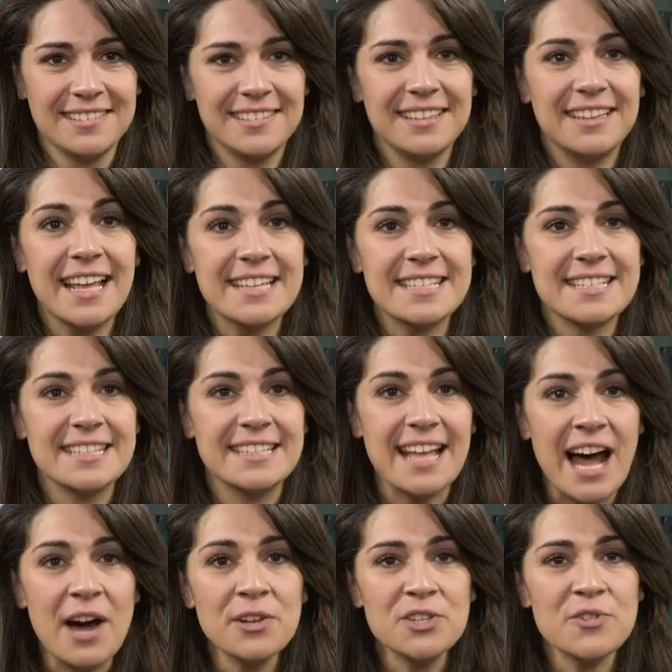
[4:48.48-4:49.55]
Let's
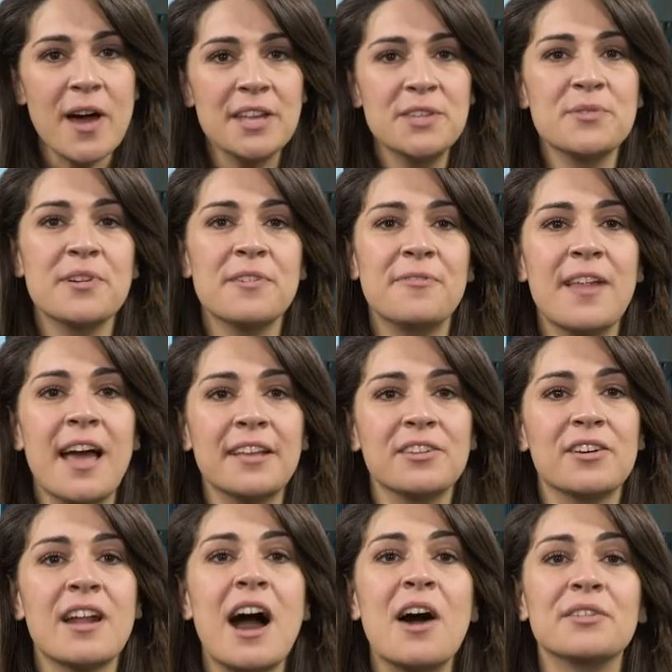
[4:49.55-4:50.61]
now try to reflect
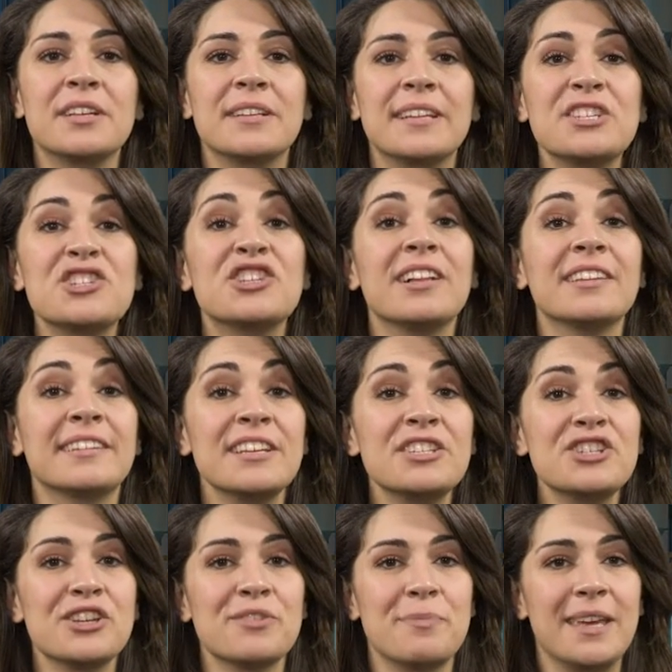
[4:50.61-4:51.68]
on how the digital
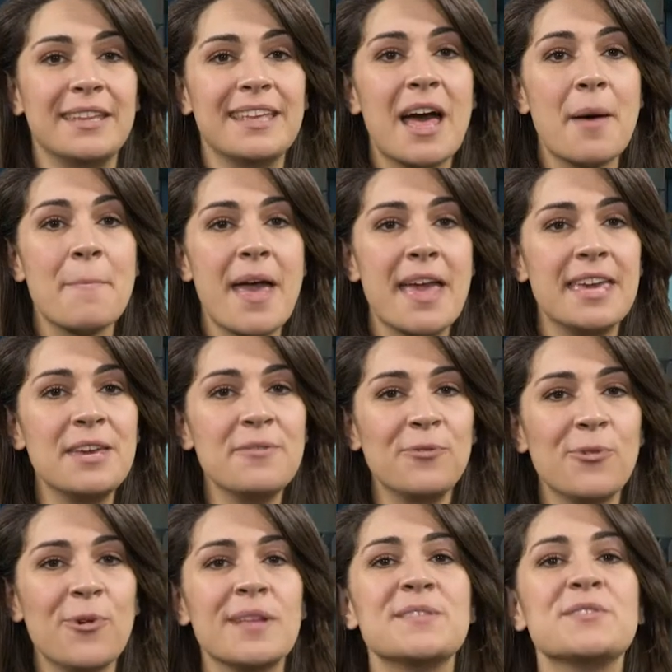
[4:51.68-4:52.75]
teaching media may
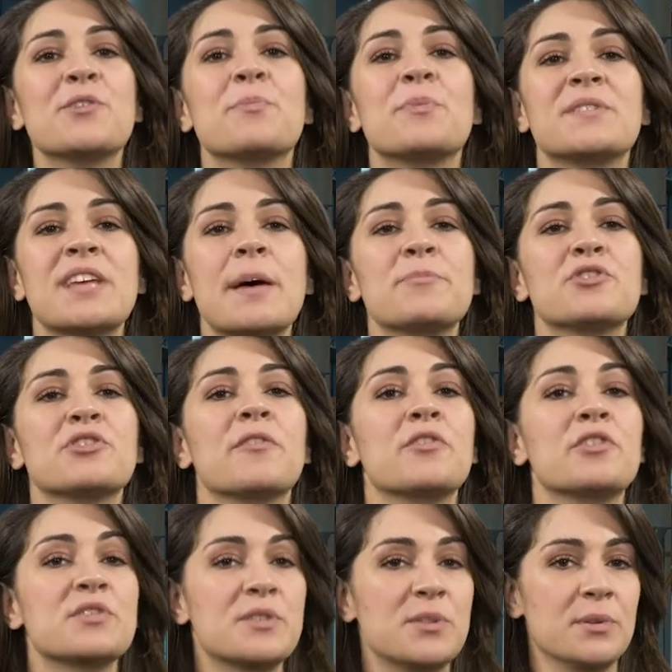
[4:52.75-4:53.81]
influence your perception of
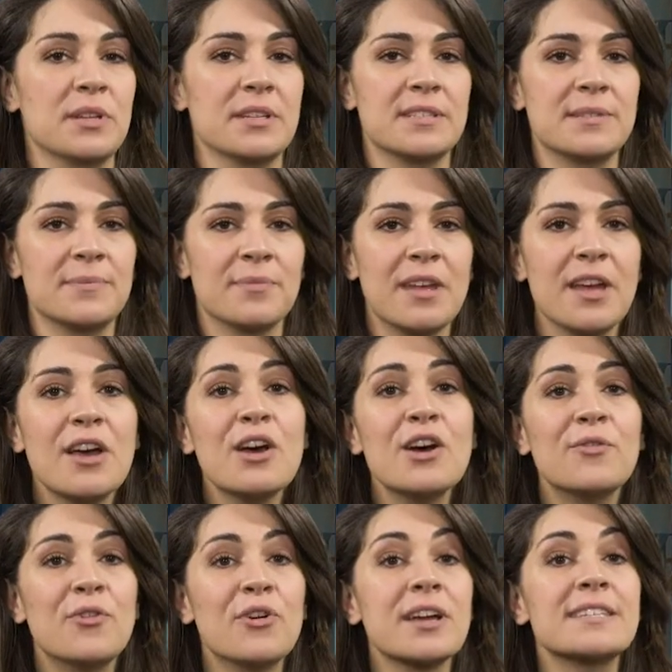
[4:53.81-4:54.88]
your students,
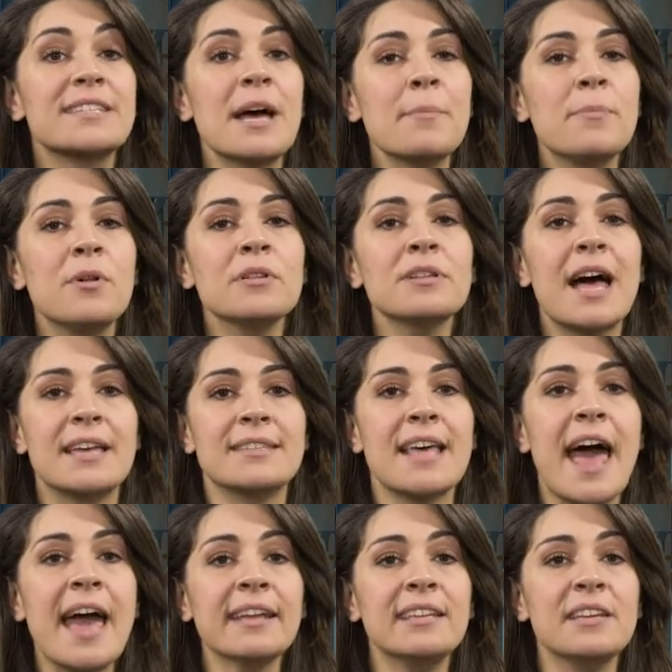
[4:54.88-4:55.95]
for example, as
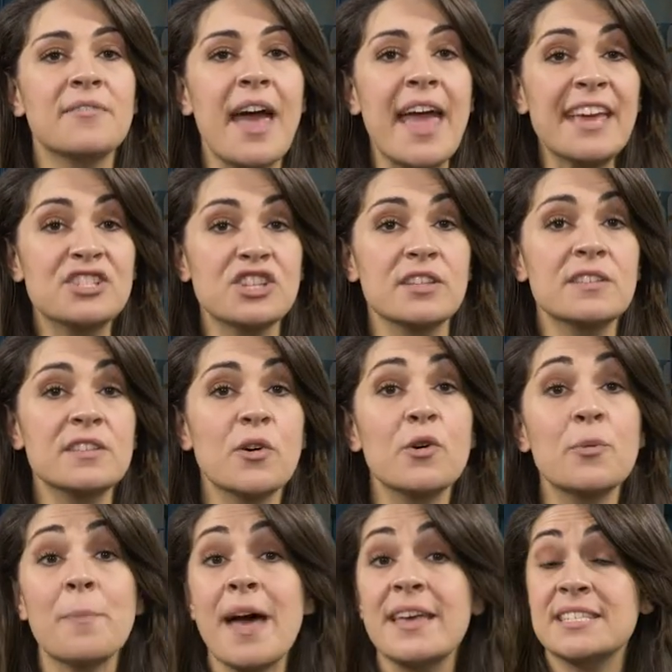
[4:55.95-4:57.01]
active agents
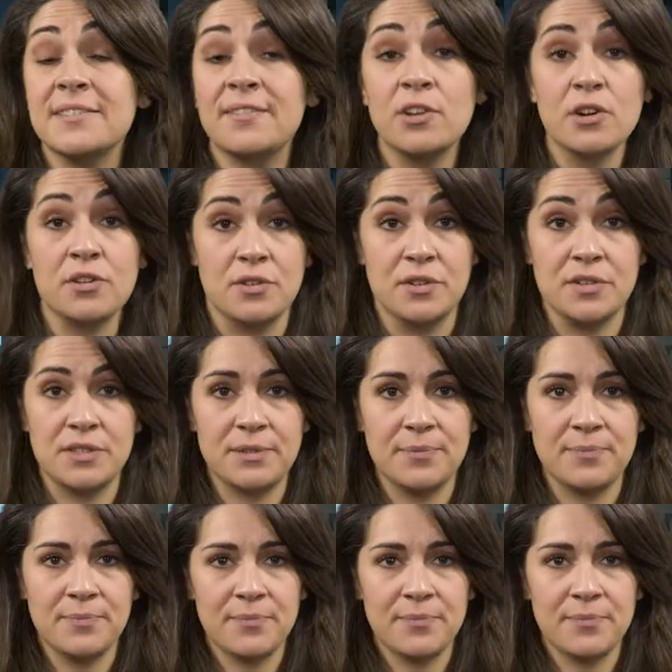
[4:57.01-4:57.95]
or passive learners.